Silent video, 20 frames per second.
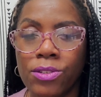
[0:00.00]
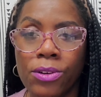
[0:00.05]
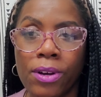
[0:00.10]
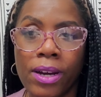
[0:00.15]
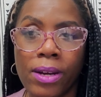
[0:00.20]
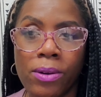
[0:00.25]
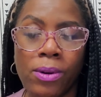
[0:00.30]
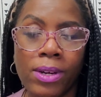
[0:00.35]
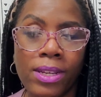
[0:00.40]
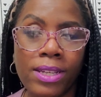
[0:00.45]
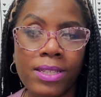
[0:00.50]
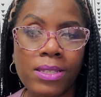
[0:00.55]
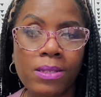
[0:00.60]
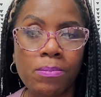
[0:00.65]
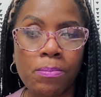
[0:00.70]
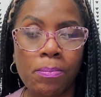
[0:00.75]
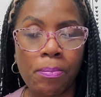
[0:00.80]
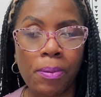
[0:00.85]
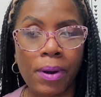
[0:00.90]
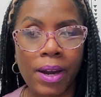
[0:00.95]
Do I want a
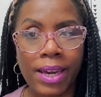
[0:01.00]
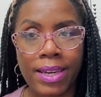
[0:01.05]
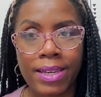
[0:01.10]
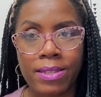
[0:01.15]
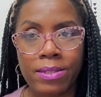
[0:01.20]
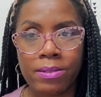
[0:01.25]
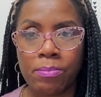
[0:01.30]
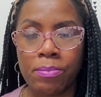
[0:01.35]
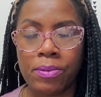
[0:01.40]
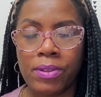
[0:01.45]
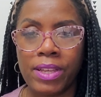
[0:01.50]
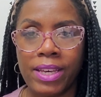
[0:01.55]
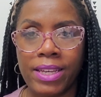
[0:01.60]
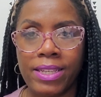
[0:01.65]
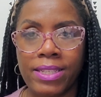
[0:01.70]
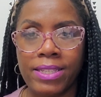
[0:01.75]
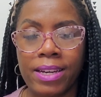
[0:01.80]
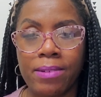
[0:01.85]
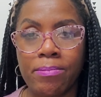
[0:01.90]
spice blend?